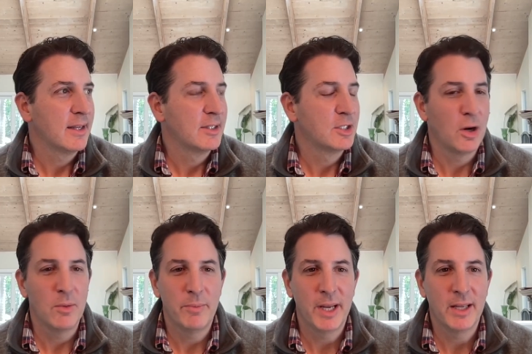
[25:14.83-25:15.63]
So,
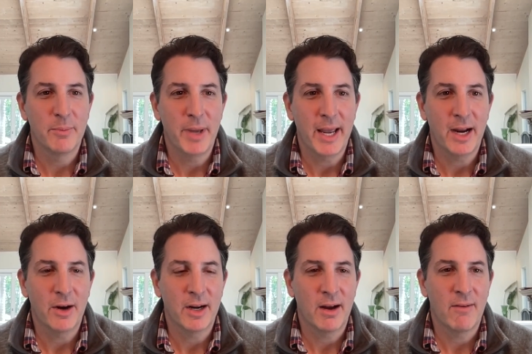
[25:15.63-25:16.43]
being in the Bay
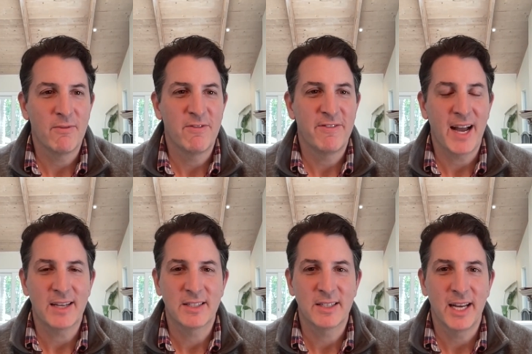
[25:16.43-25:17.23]
Area, I'm
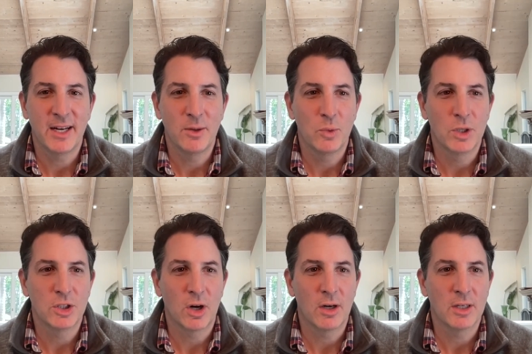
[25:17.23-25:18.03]
fascinated with
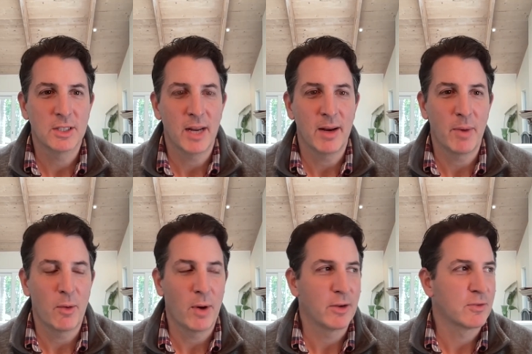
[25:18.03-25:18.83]
sharks, and my
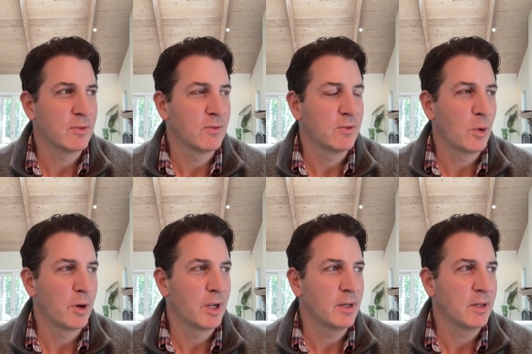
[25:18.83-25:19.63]
wife's from
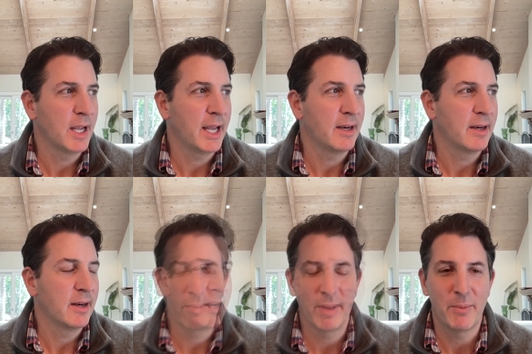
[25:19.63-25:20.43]
Florida, and
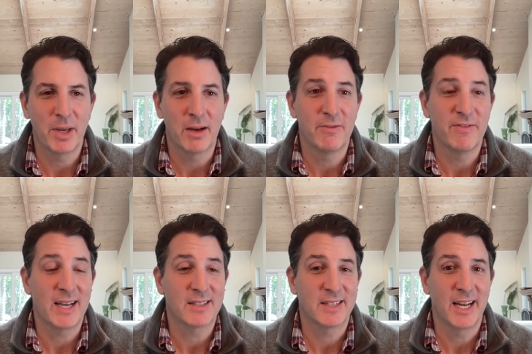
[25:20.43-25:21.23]
I become
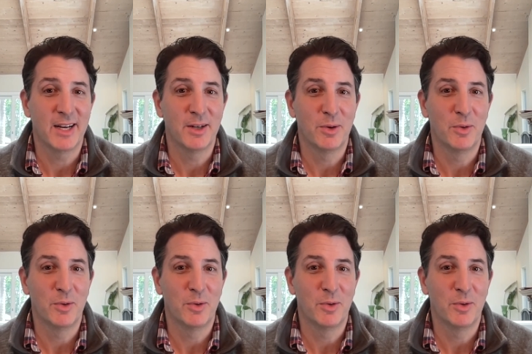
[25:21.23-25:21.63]
fascinated